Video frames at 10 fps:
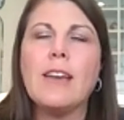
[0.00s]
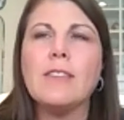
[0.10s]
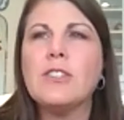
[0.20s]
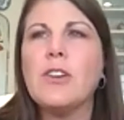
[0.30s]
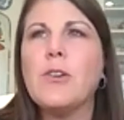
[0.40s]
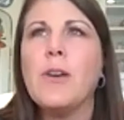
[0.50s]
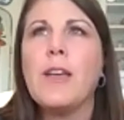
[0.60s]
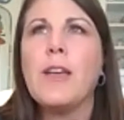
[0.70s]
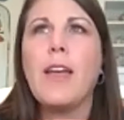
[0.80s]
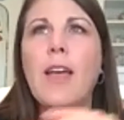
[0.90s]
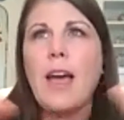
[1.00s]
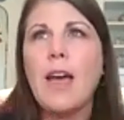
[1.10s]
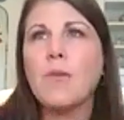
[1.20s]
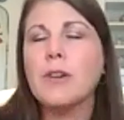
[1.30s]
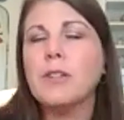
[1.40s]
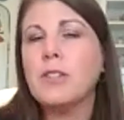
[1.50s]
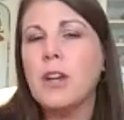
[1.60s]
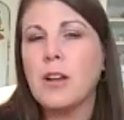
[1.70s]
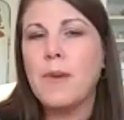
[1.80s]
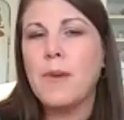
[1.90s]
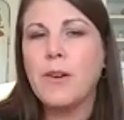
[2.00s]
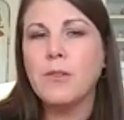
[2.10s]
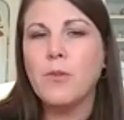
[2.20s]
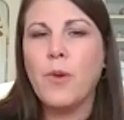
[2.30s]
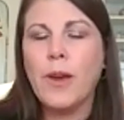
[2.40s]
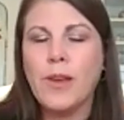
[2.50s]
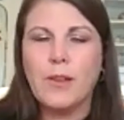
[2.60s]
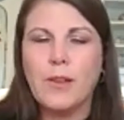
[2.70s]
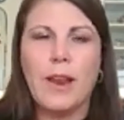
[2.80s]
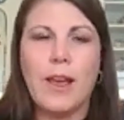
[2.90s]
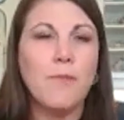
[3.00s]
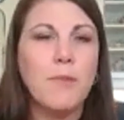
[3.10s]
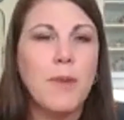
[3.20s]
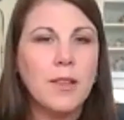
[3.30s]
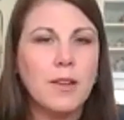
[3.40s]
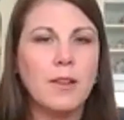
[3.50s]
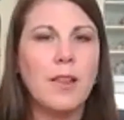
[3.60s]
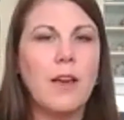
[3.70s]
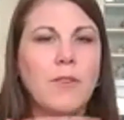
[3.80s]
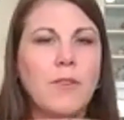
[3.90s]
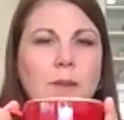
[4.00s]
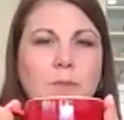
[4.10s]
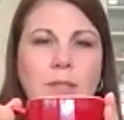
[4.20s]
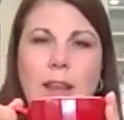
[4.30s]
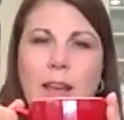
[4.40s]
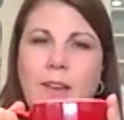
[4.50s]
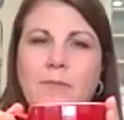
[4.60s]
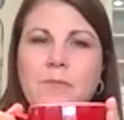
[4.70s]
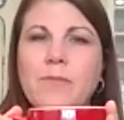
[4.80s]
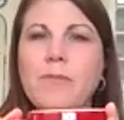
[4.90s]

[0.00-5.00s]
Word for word: And so I wanted to talk about what, and I have my little love cup today.